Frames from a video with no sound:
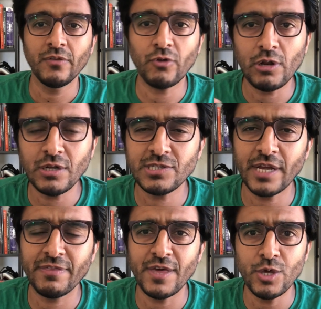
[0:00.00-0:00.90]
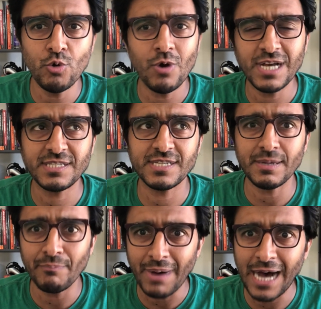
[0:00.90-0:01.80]
So it looks like the U S is
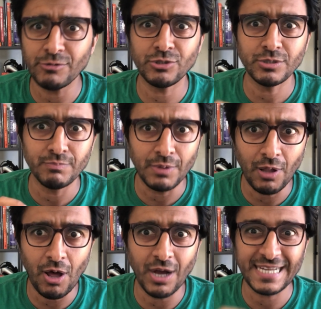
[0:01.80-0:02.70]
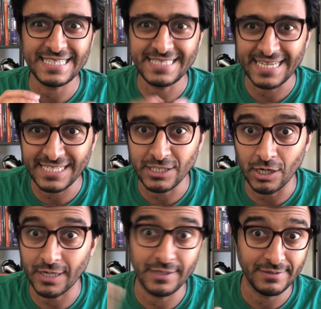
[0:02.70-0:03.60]
about to block
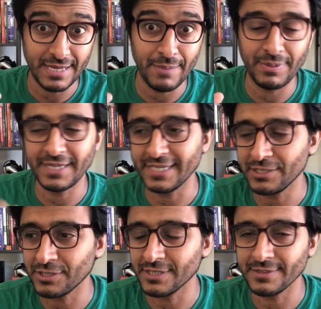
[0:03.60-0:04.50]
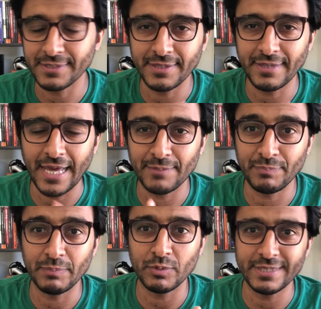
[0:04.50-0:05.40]
TikTok, the application that
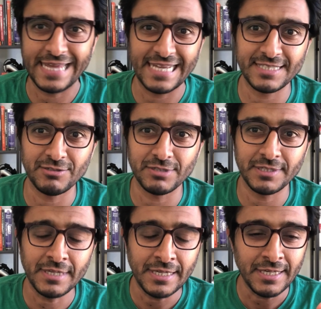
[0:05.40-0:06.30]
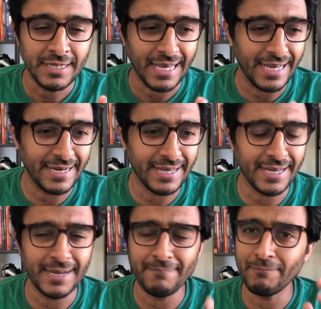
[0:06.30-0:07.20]
people dance on. And
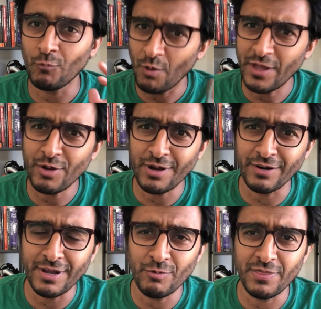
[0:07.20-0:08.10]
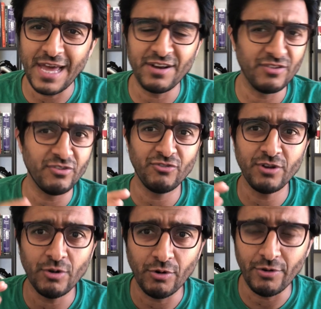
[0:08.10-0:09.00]
uh, whether you agree with that
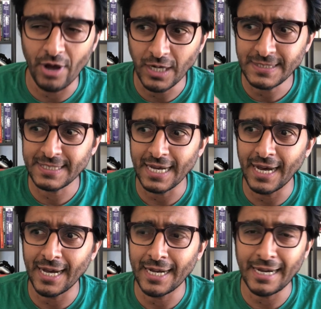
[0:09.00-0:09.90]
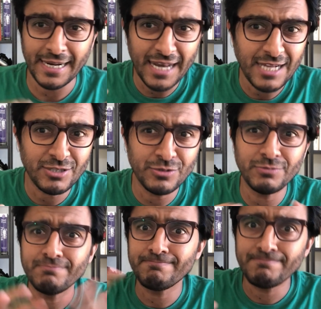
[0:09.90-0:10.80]
decision or not, uh, I'd like
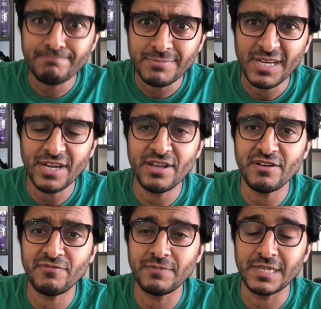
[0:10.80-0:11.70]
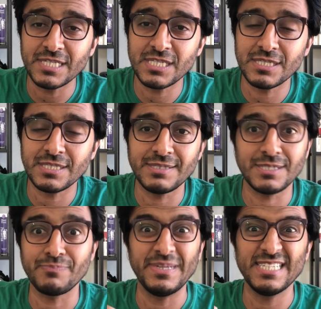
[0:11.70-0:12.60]
to kind of uh,
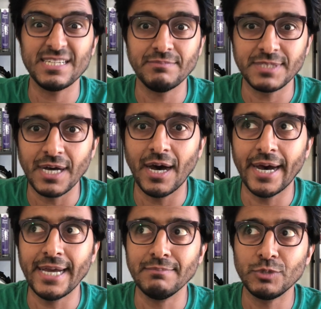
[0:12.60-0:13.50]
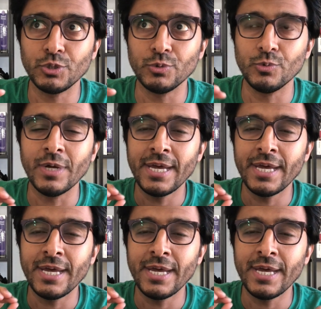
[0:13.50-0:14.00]
spend some time to